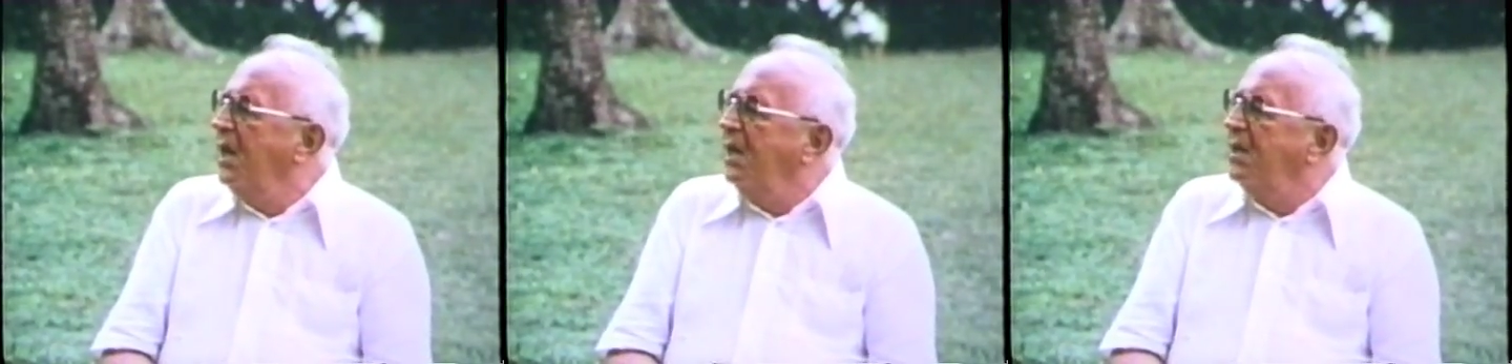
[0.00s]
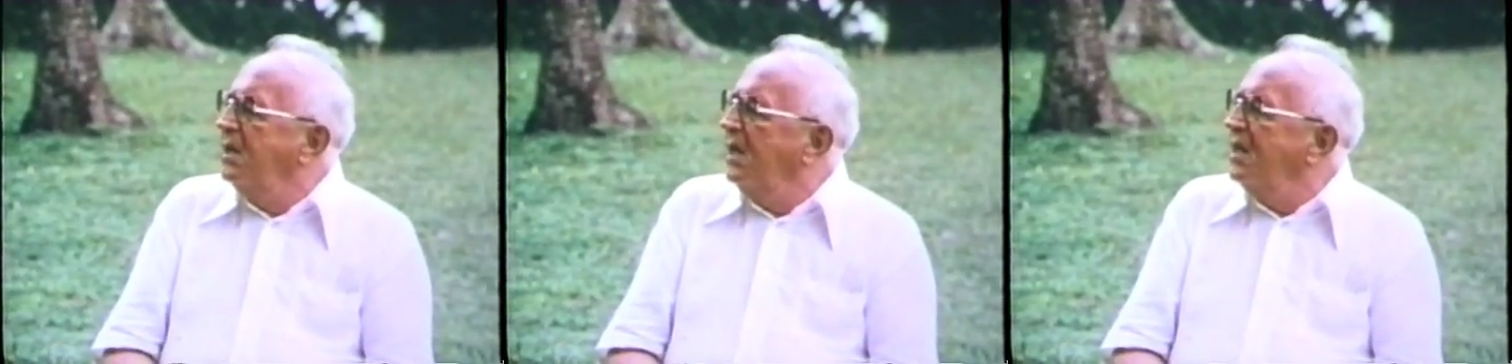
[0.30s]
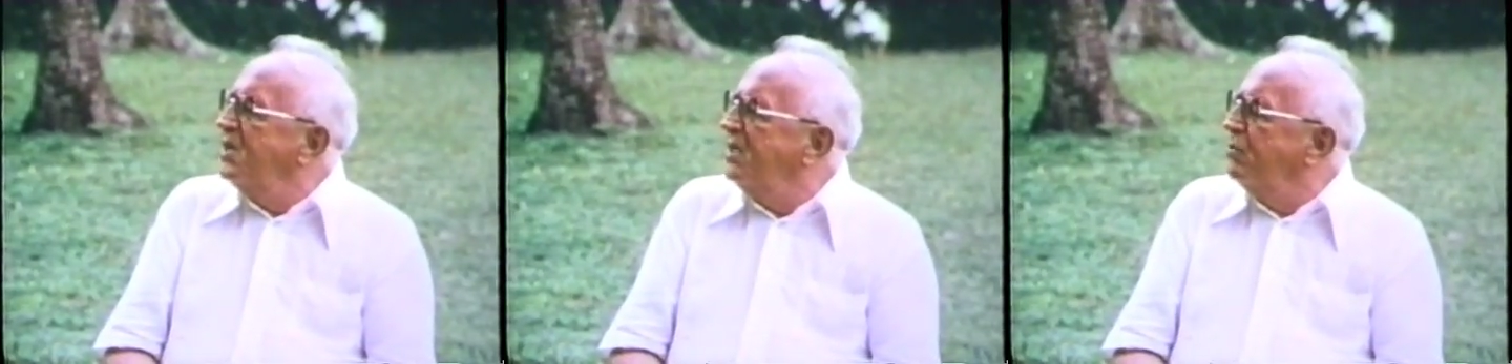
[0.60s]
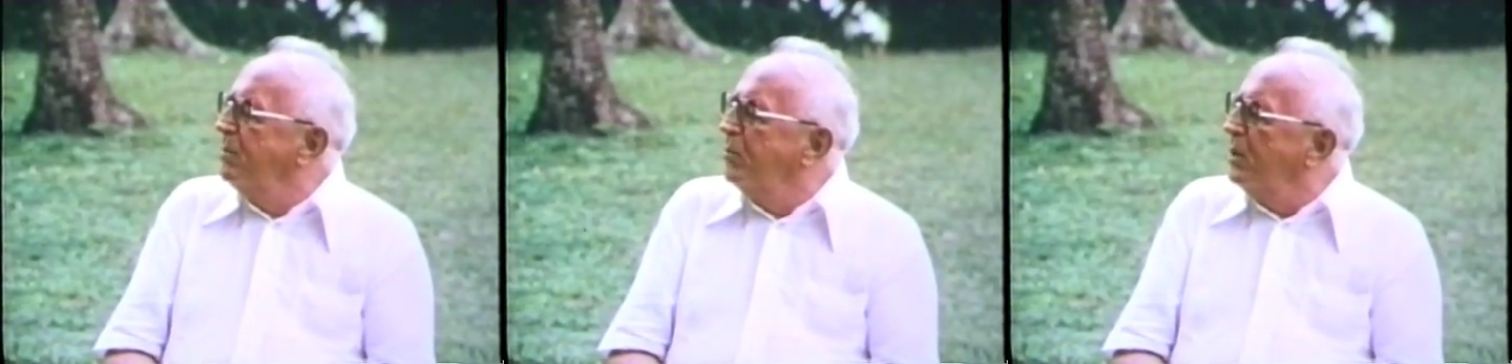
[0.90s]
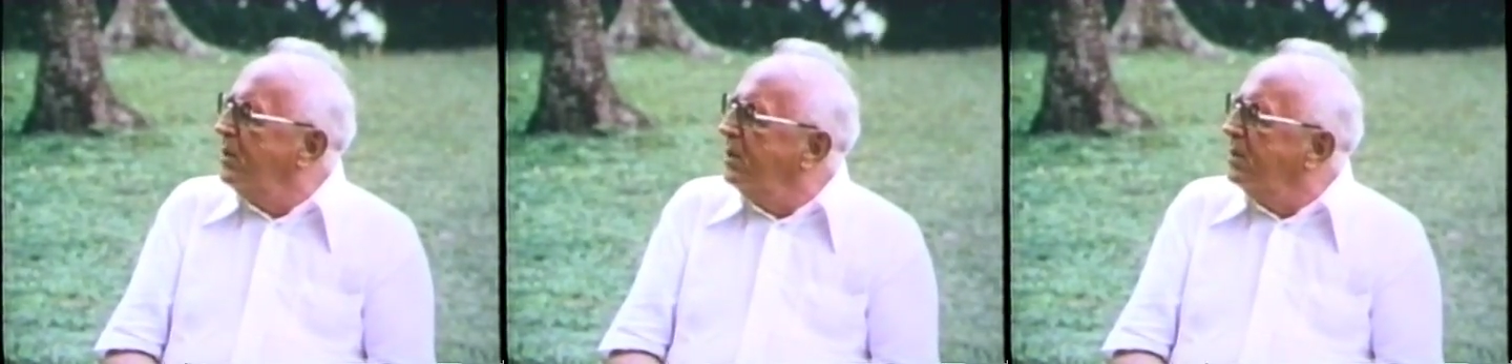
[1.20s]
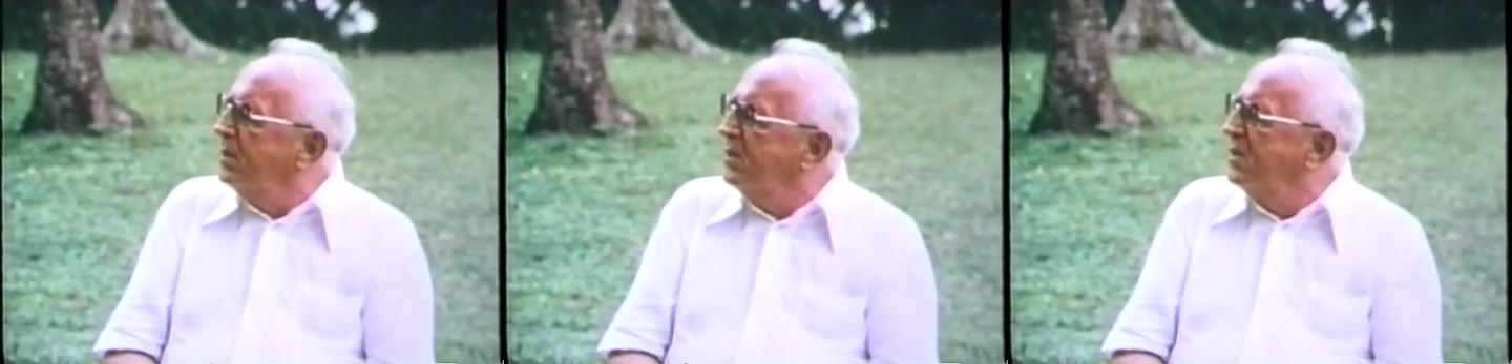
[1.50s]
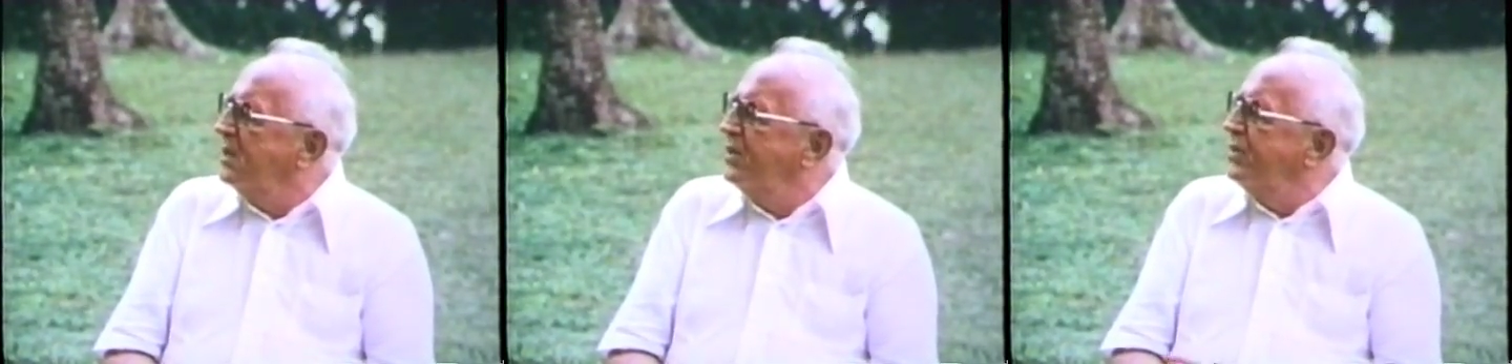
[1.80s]
And then I said to the boy in English,
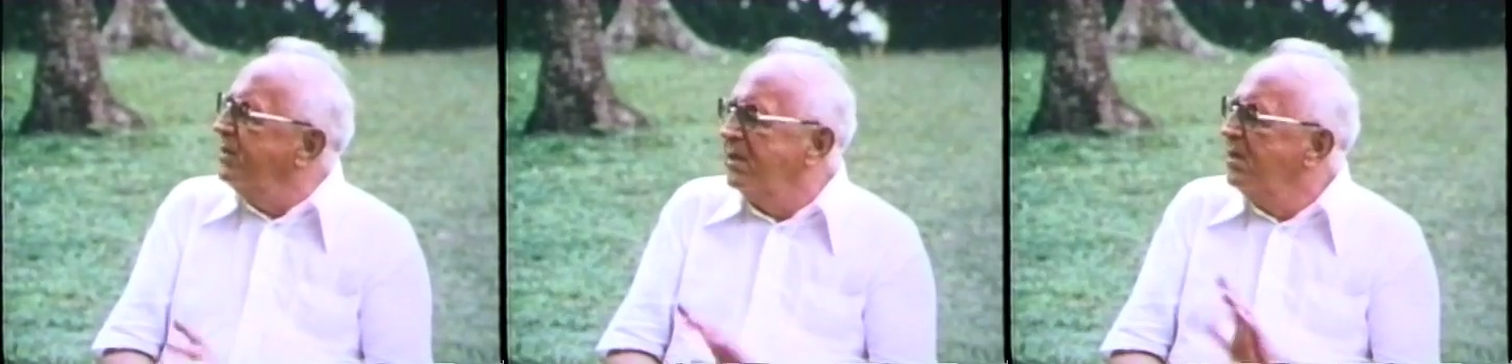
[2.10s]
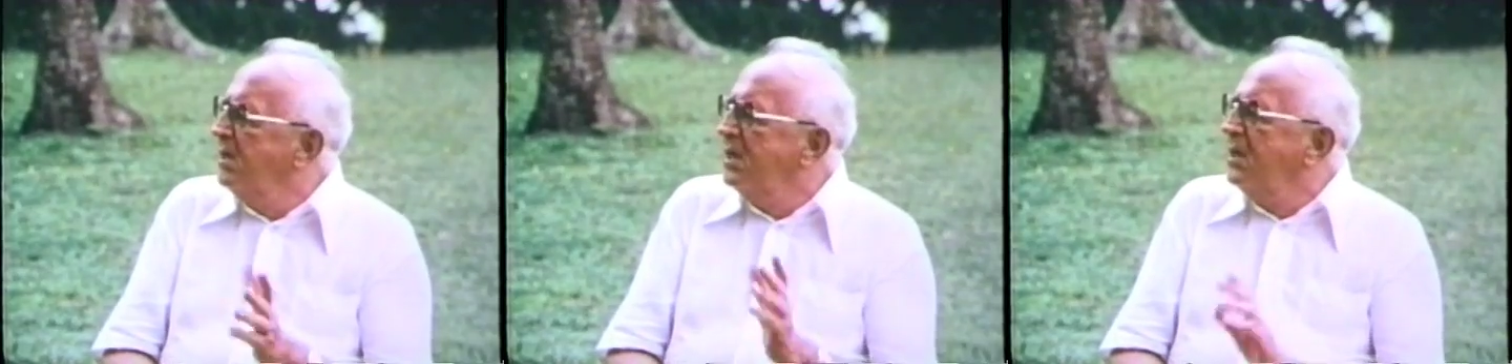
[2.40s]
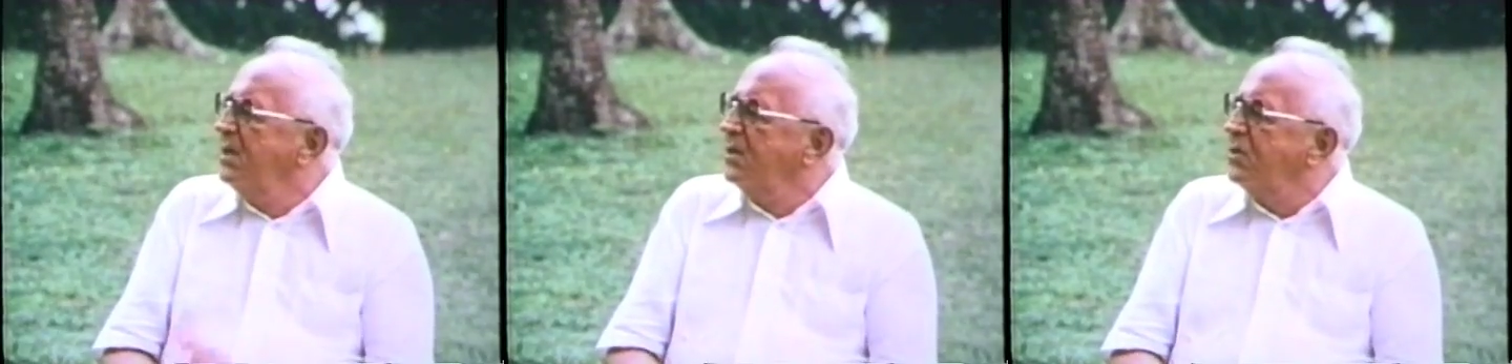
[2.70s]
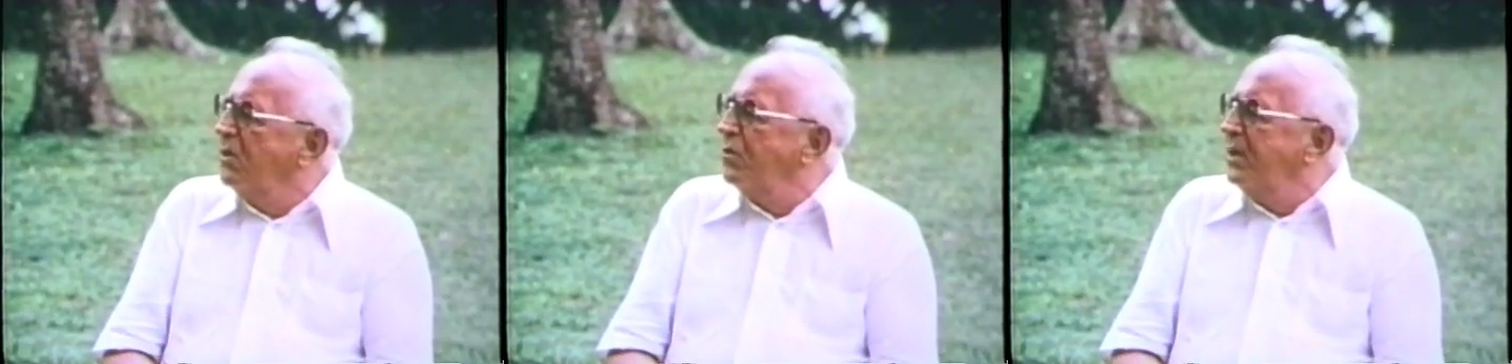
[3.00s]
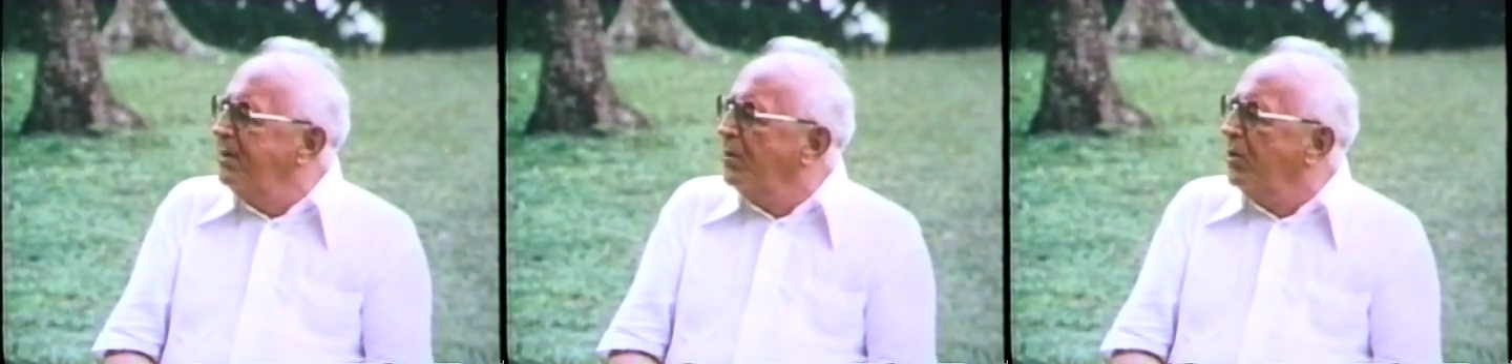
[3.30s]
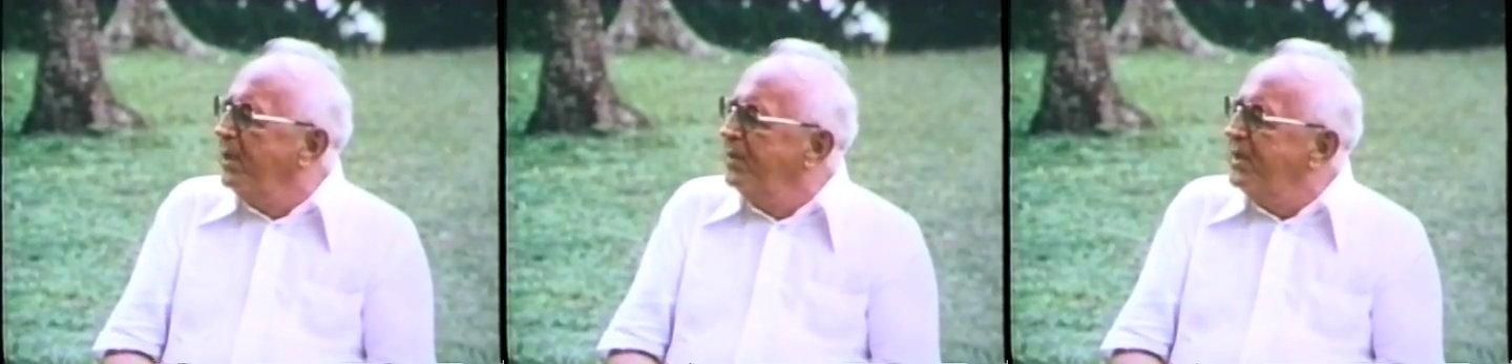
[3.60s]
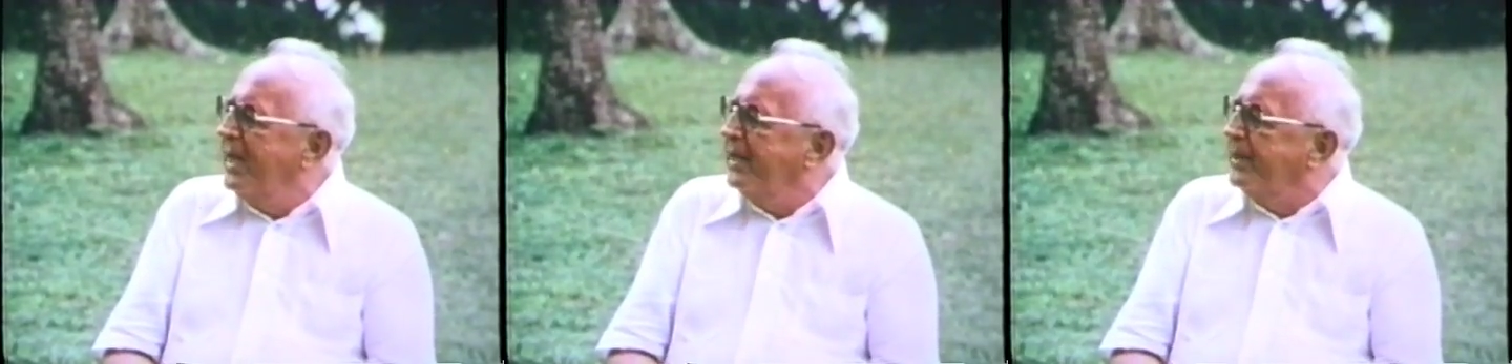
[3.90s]
I said, listen, it's no good anymore, huh?
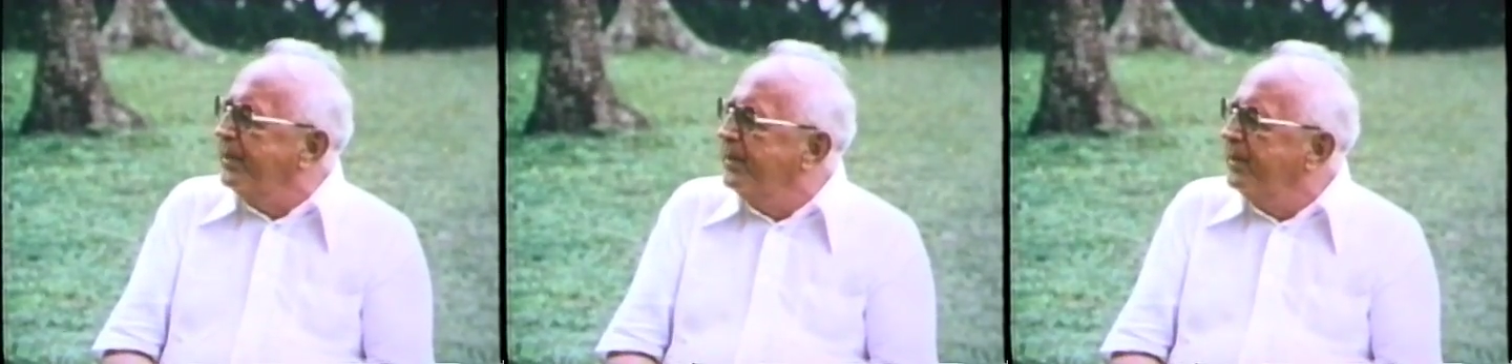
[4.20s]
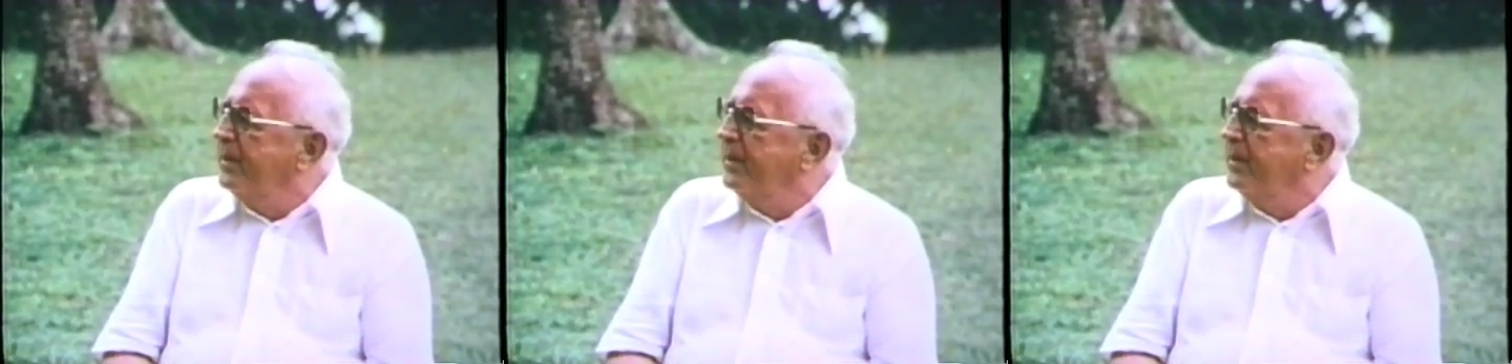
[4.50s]
He's had it.